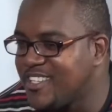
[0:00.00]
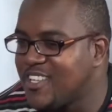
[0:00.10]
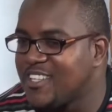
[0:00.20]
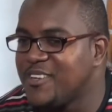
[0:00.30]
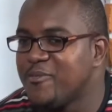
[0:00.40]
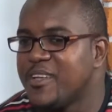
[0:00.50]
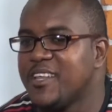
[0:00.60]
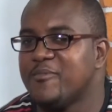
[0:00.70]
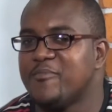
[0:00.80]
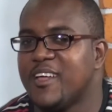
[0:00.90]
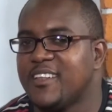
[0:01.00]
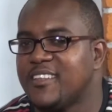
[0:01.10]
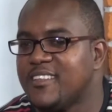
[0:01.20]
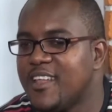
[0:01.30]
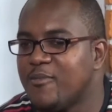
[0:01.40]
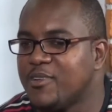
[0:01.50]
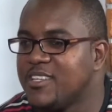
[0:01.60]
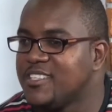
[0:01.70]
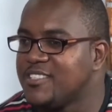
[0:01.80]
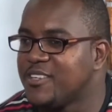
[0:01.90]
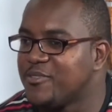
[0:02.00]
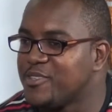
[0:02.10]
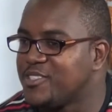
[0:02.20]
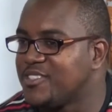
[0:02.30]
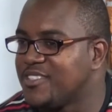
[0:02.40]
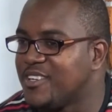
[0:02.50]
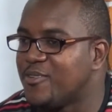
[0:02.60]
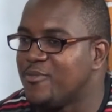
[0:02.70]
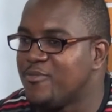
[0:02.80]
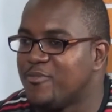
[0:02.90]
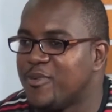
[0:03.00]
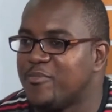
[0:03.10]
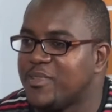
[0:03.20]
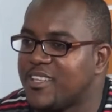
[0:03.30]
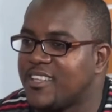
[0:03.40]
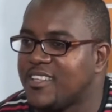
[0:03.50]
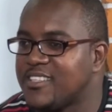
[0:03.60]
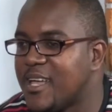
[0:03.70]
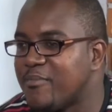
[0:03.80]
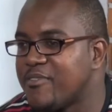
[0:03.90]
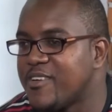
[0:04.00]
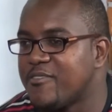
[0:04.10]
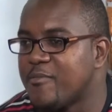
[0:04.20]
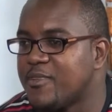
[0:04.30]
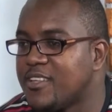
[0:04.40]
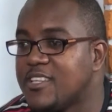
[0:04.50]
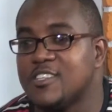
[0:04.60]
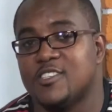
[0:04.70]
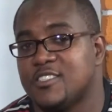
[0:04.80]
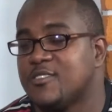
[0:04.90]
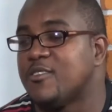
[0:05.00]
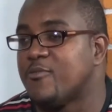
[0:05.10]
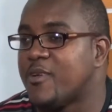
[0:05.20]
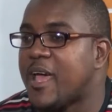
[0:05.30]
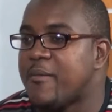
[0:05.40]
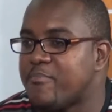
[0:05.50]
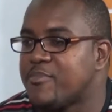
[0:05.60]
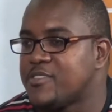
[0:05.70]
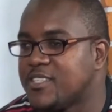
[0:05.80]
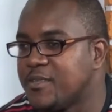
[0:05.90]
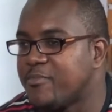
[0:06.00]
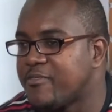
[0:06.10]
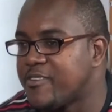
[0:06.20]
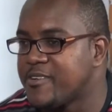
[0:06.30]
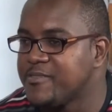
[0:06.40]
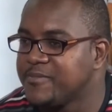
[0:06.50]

not in a way that would distinguish one particular type of hair from another. It's just what I personally prefer.